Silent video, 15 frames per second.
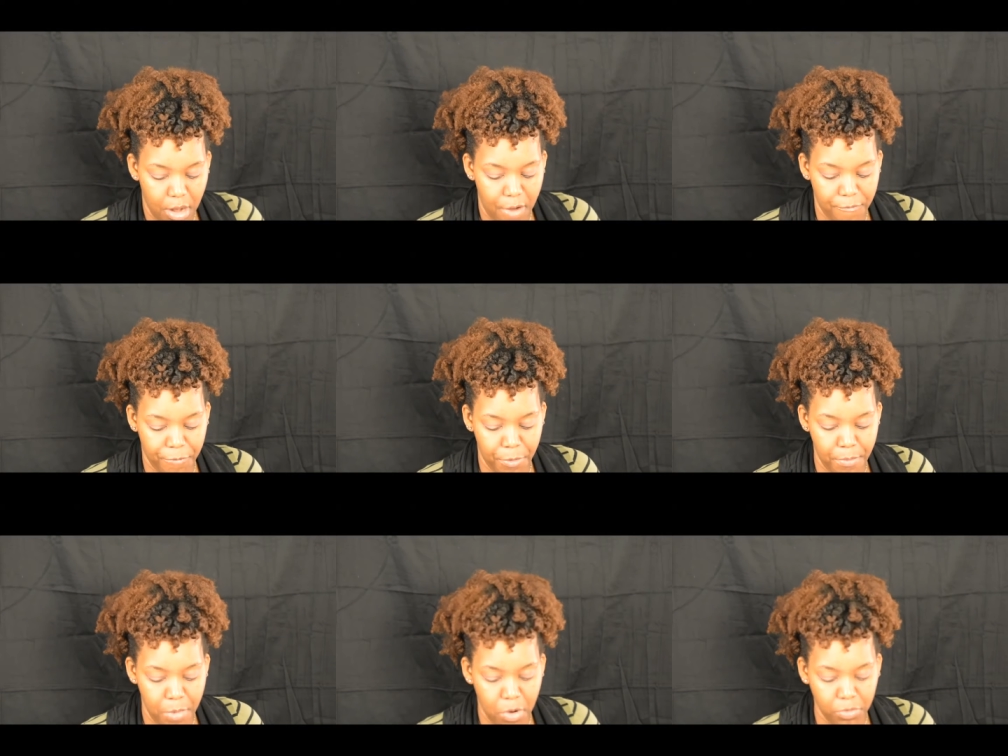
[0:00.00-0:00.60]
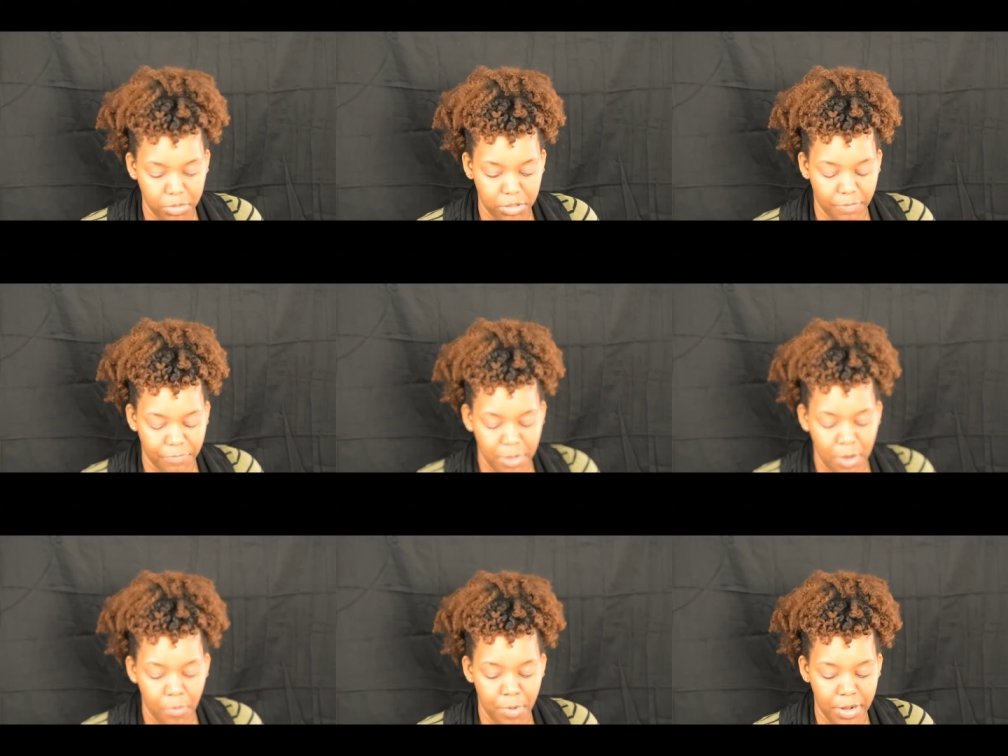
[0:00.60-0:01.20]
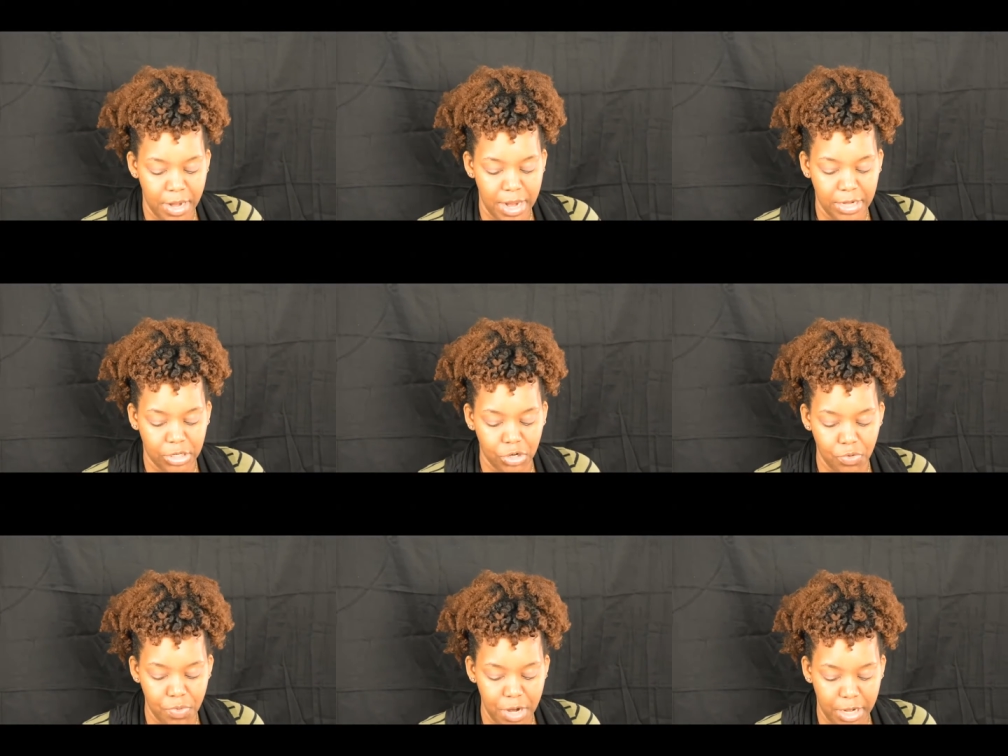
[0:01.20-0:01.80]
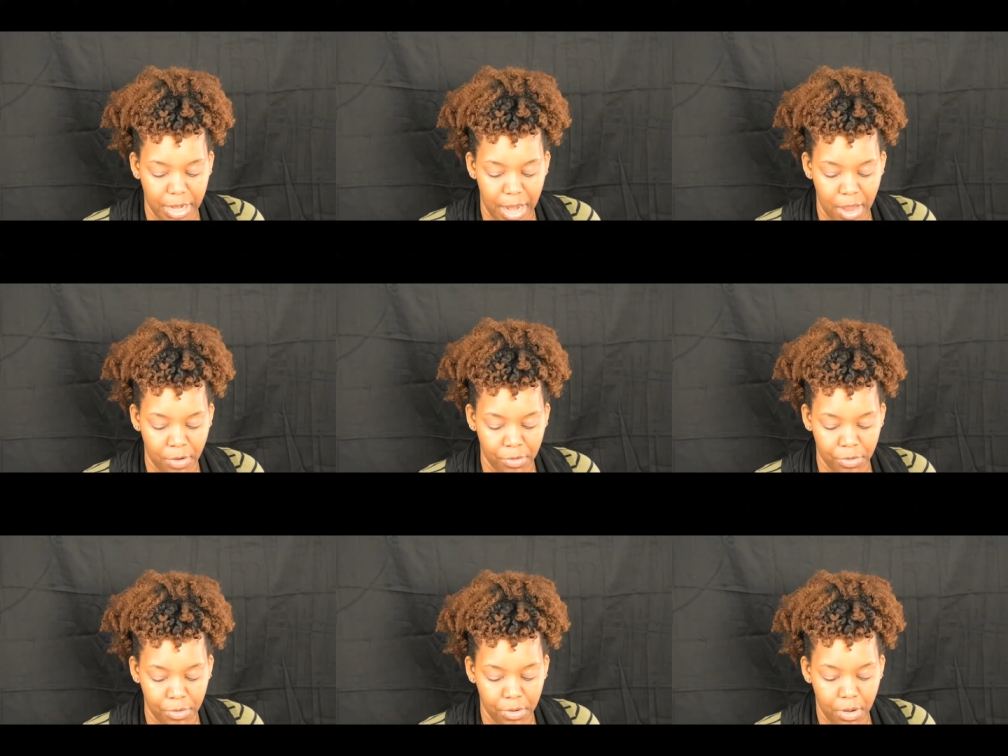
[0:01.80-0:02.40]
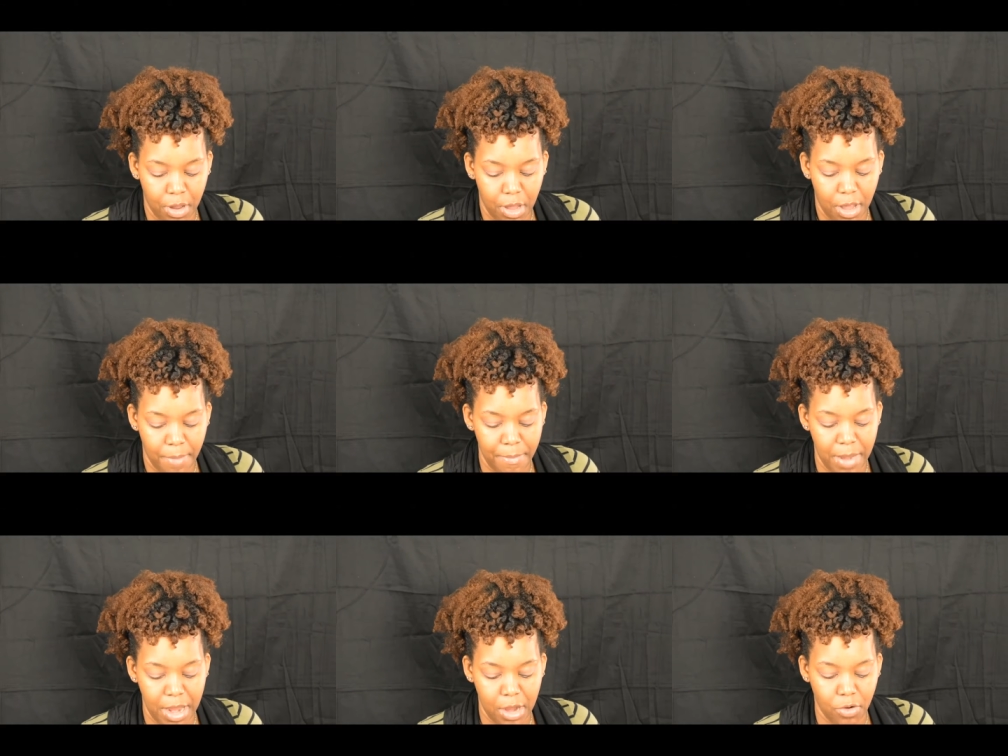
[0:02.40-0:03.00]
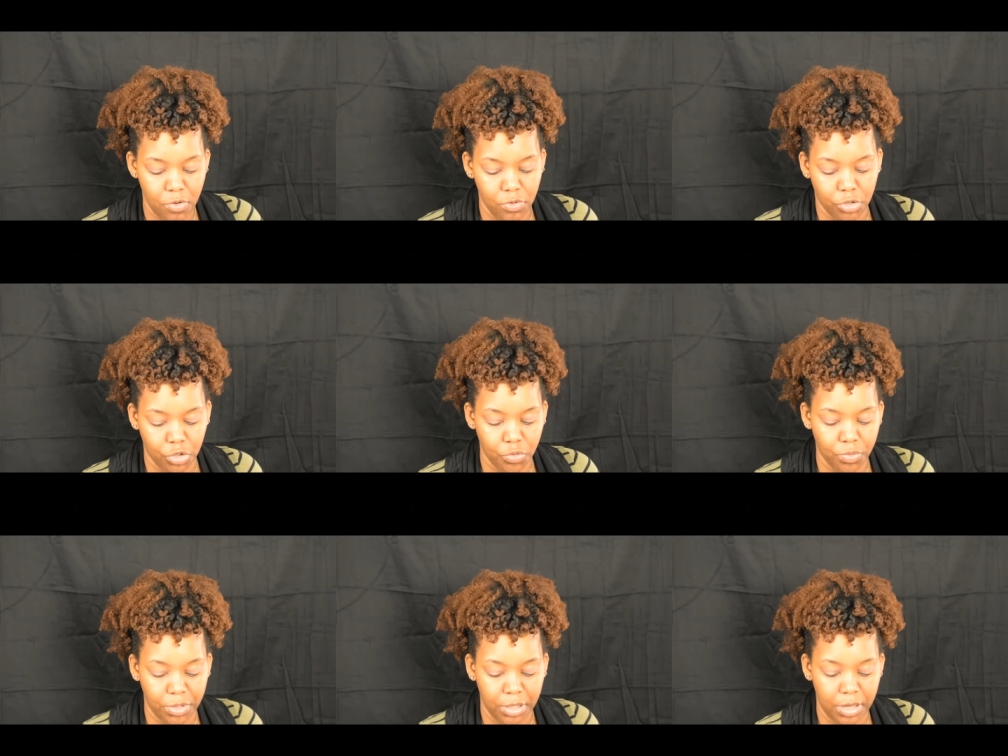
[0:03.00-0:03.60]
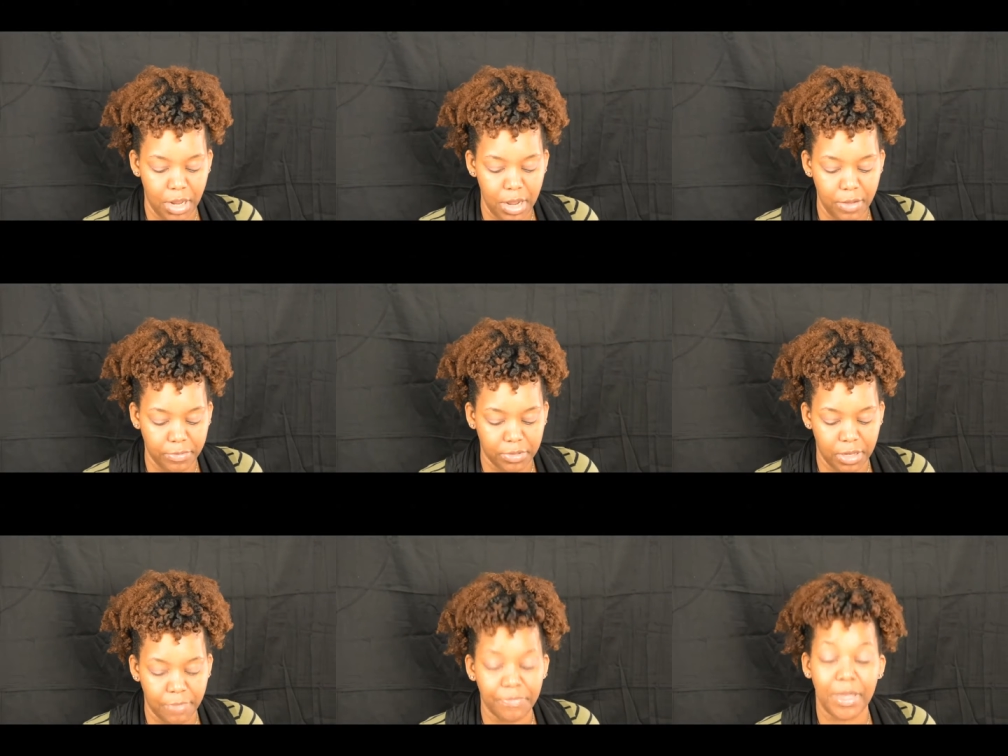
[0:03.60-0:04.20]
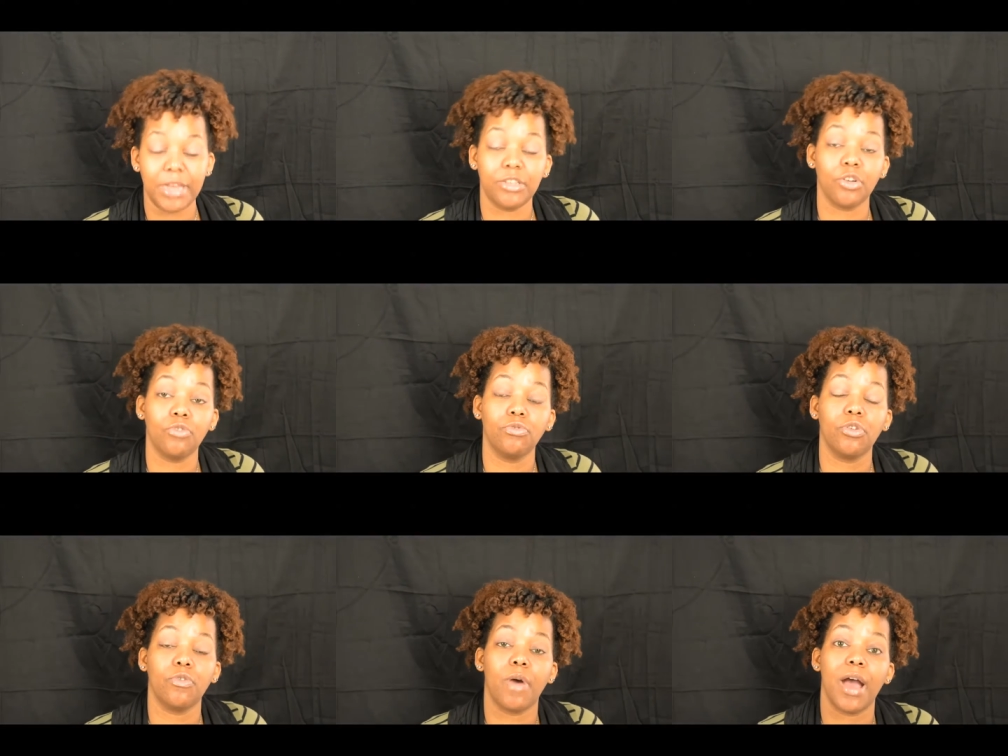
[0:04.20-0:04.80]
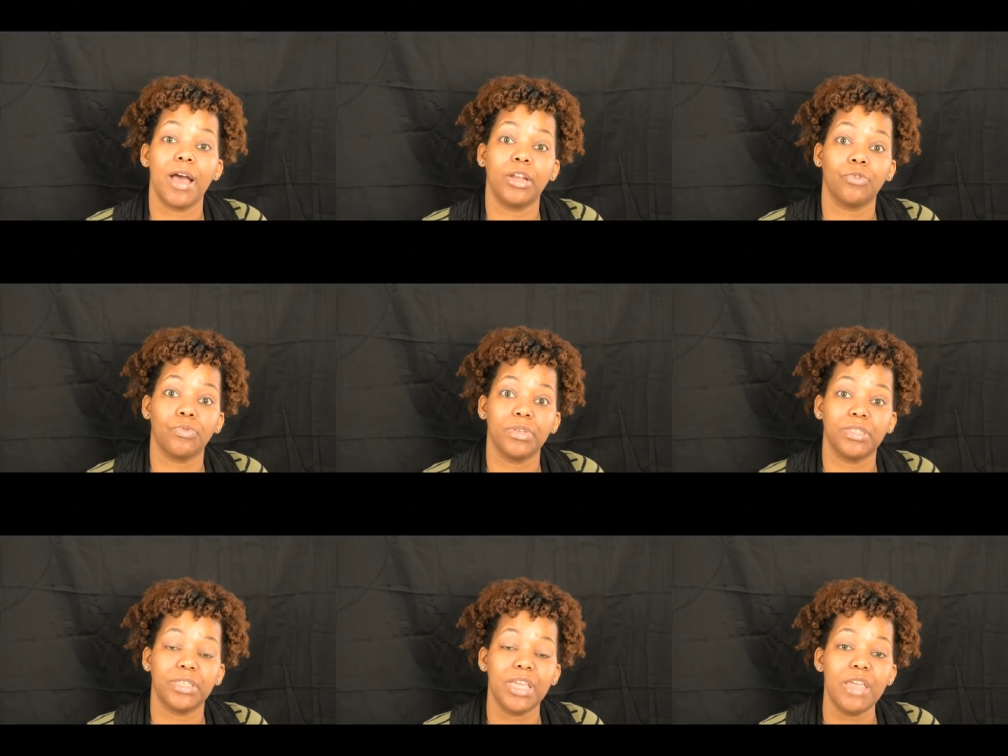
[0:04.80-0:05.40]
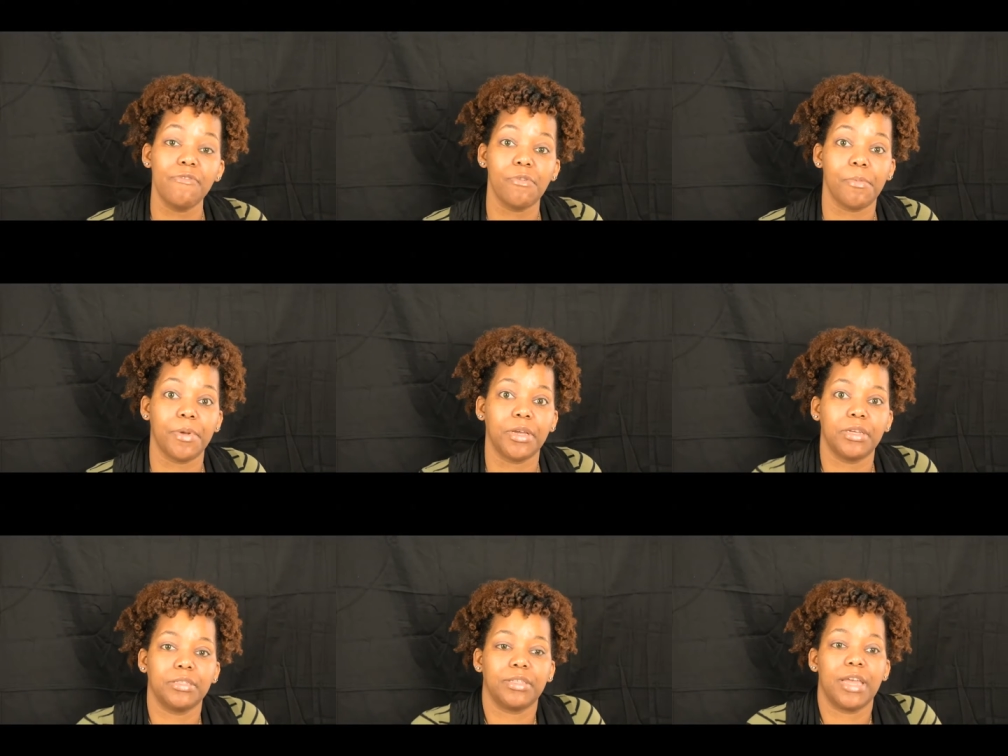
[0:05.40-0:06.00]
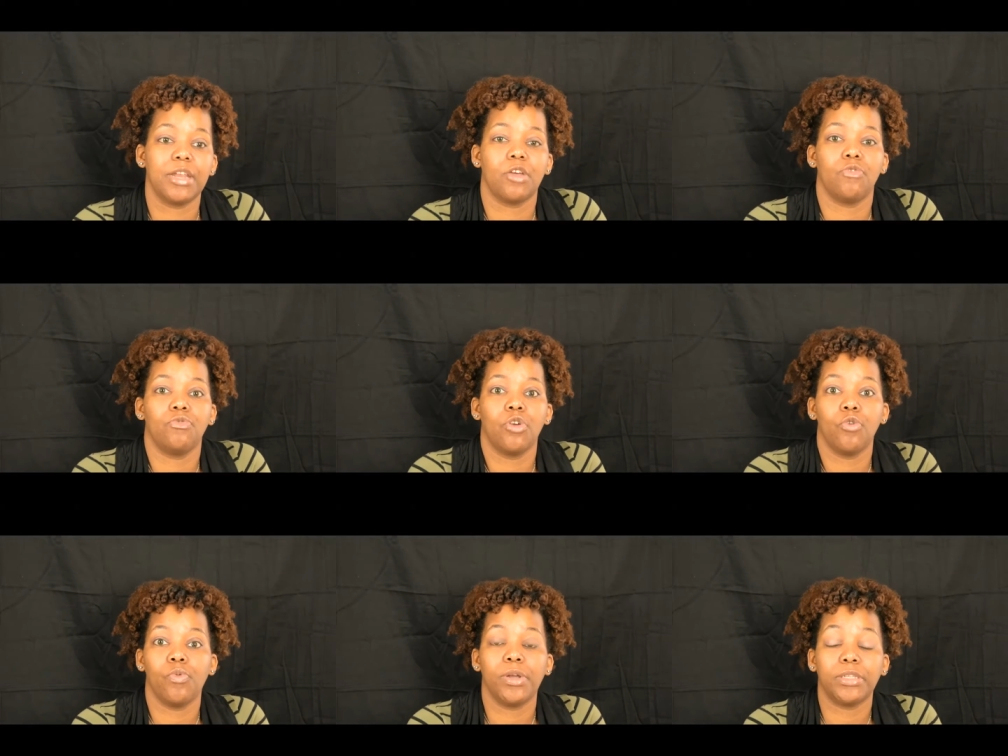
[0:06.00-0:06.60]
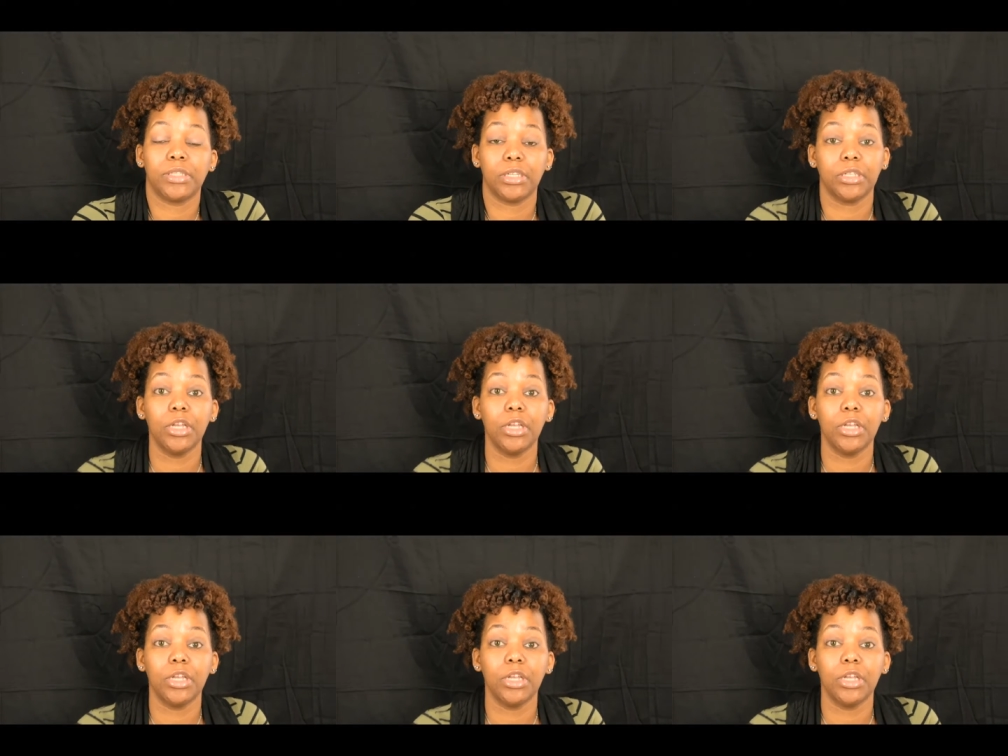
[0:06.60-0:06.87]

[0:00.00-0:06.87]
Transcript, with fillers: And for most of them, when they do encounter a man who truly loves them, they don't know how to receive it because they don't know what to